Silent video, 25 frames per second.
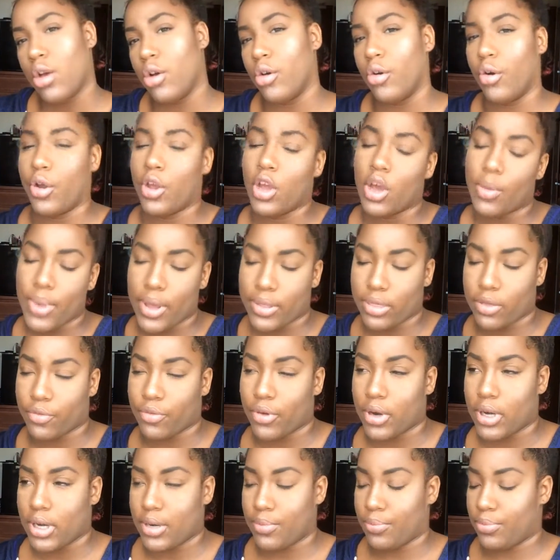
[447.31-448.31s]
or he'll be at the
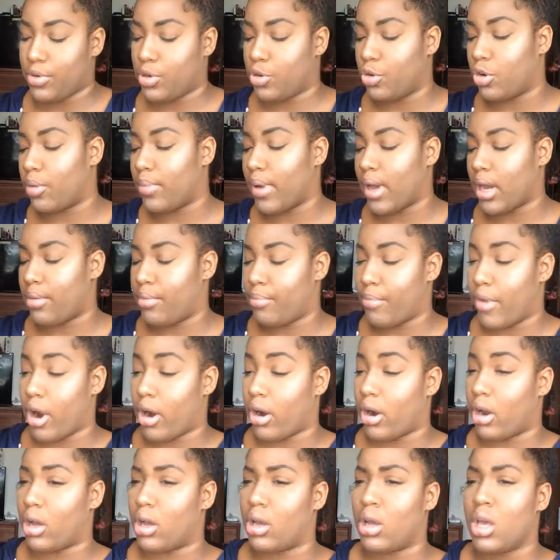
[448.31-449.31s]
front door by
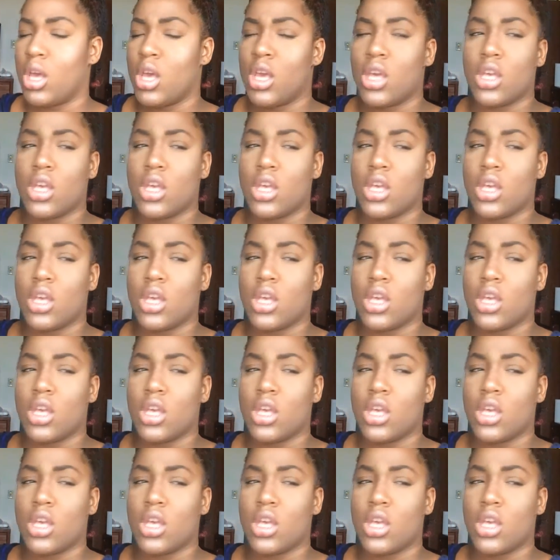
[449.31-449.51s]
tomorrow.